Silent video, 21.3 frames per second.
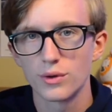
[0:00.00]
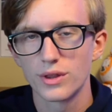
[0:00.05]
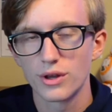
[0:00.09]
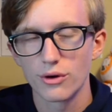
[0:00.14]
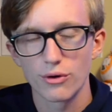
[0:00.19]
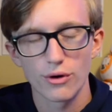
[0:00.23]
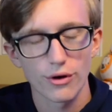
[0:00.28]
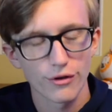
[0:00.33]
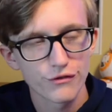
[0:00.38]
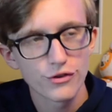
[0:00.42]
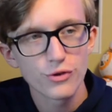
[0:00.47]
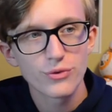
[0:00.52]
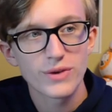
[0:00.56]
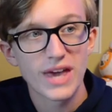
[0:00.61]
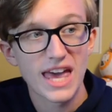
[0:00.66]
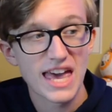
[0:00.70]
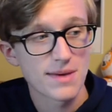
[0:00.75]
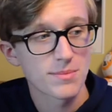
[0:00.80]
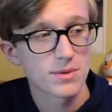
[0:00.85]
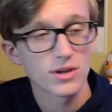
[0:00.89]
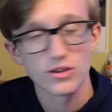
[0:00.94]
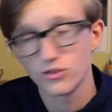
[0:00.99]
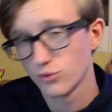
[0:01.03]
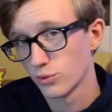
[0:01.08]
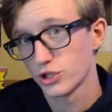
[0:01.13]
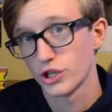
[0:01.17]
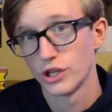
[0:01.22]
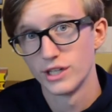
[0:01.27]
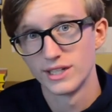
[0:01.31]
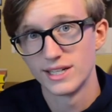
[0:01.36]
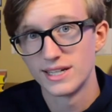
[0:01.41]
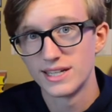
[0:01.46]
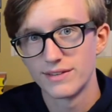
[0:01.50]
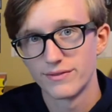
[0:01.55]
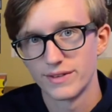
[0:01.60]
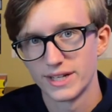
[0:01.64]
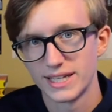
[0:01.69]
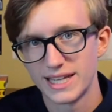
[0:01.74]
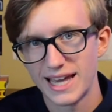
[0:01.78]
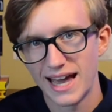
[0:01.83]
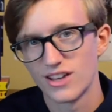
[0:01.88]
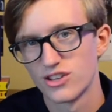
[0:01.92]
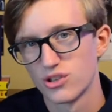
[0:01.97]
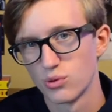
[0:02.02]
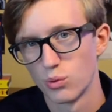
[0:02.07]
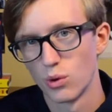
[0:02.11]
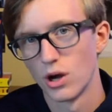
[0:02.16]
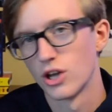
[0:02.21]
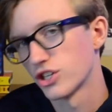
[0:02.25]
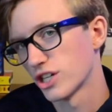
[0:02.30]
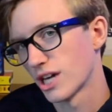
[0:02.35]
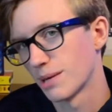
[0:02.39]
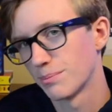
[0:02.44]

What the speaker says: There are a few cameos which I didn't even catch watching.